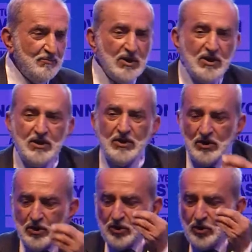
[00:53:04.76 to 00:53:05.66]

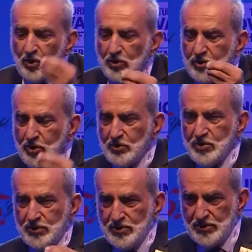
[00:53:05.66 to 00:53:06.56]
meaning God
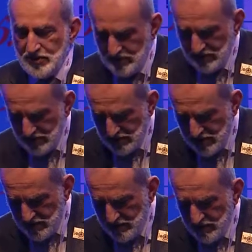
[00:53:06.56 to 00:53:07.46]
conscious, right?